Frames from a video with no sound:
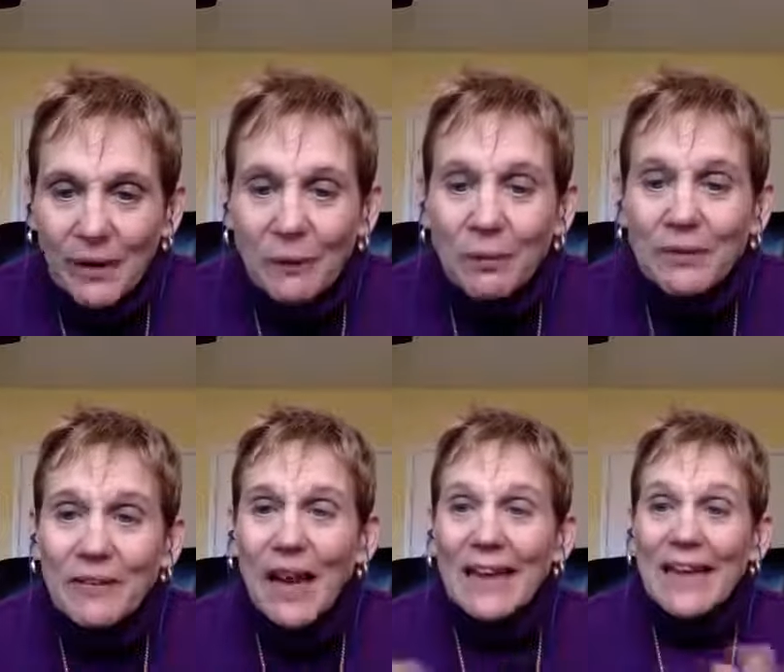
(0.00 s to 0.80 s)
we've
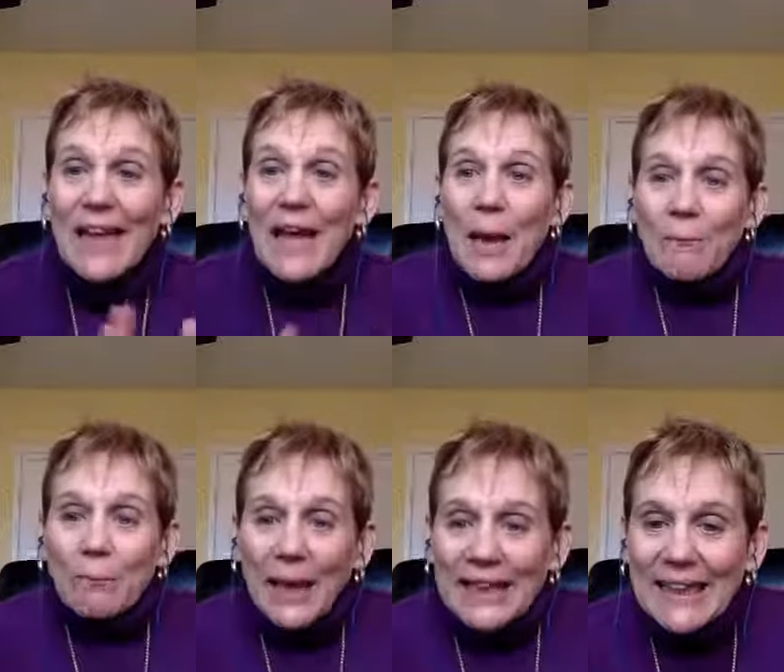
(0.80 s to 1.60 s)
got
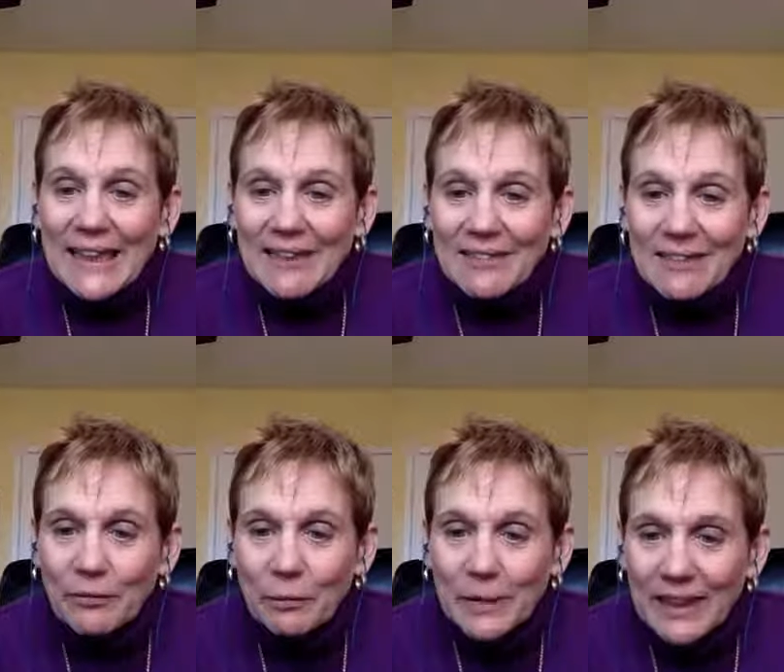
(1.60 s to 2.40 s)
Becky and
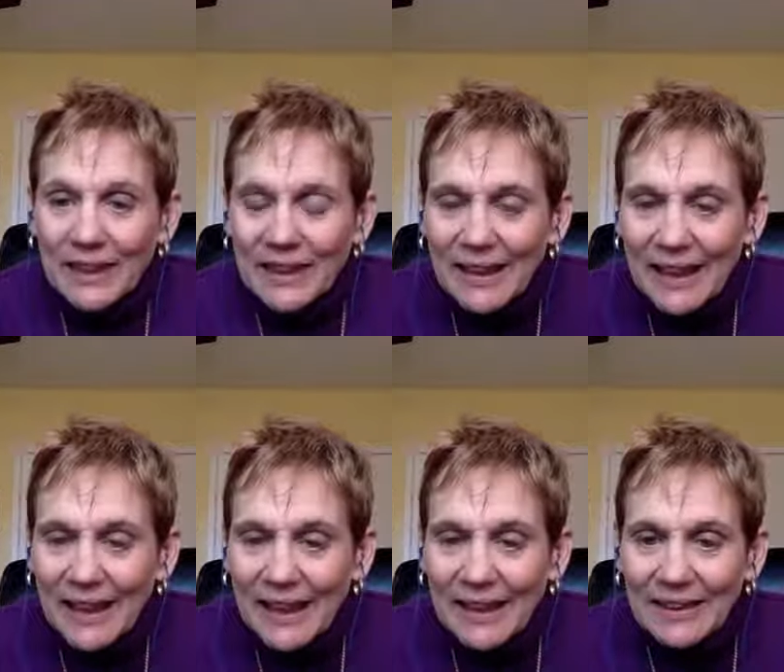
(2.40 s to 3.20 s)
Severina
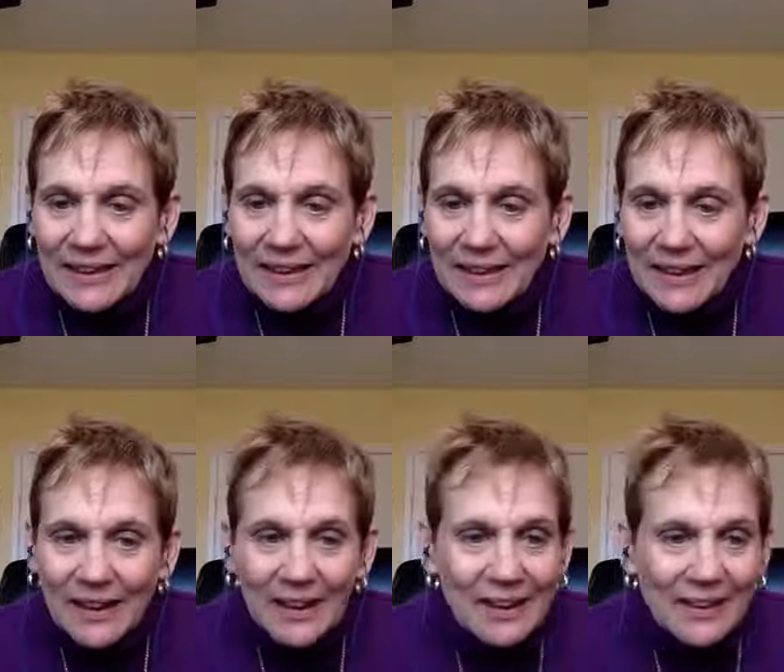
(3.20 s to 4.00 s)
and
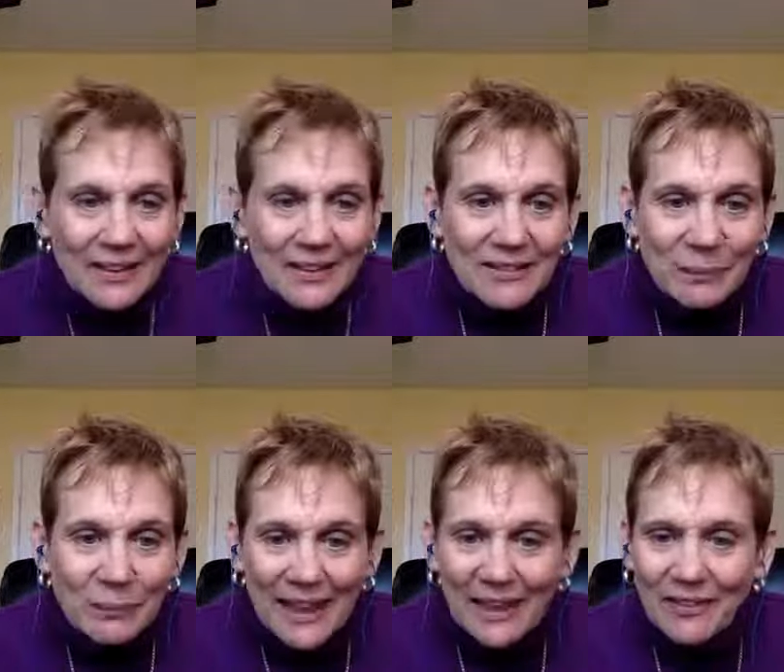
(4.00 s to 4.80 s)

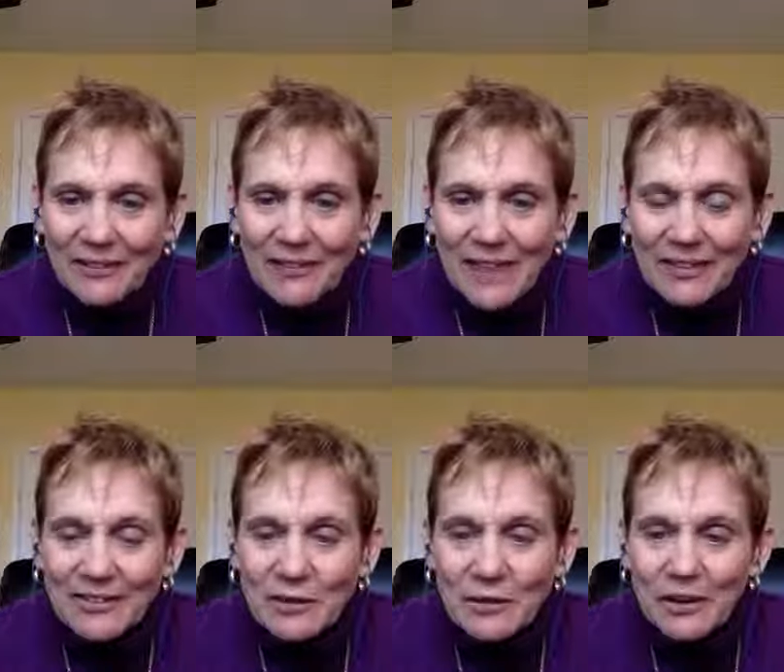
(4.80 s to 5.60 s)
somebody else. Yes,
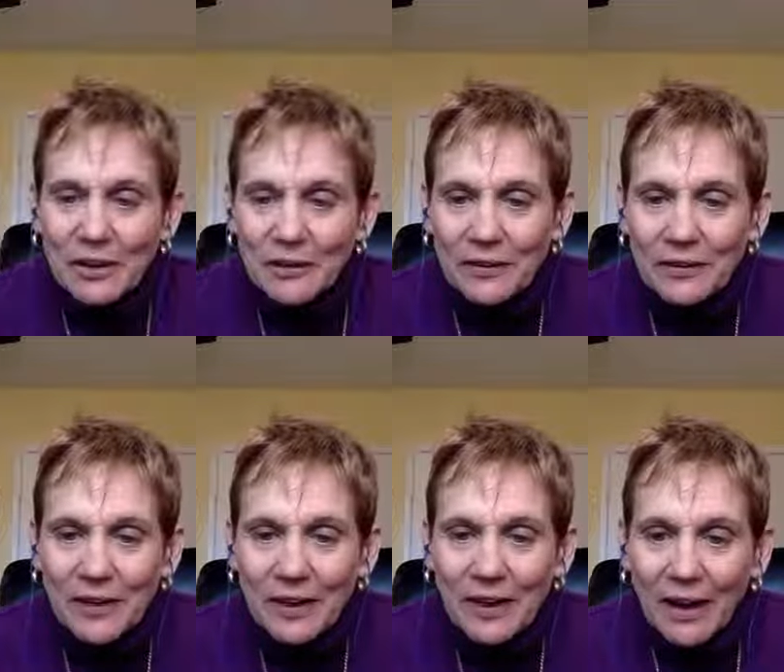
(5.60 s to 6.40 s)
New Year
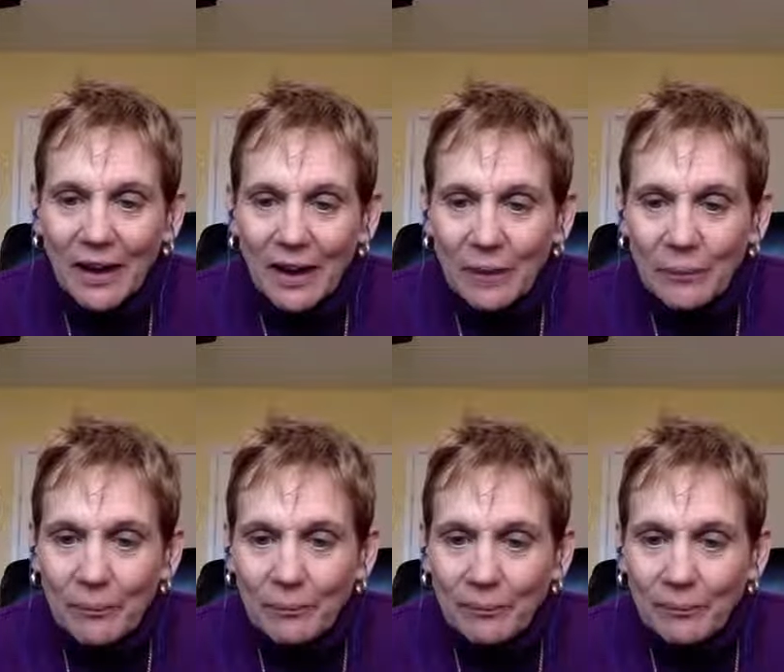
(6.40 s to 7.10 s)
and